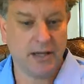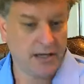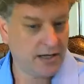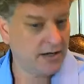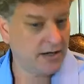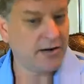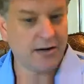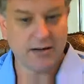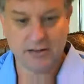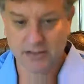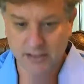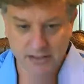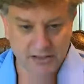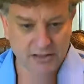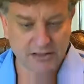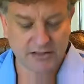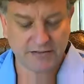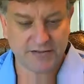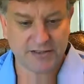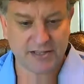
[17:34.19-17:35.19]
in our
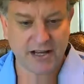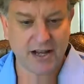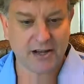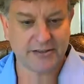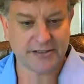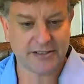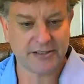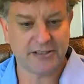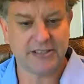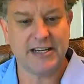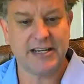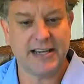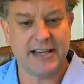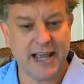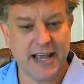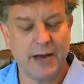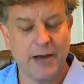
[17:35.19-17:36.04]
dishes of cells and see,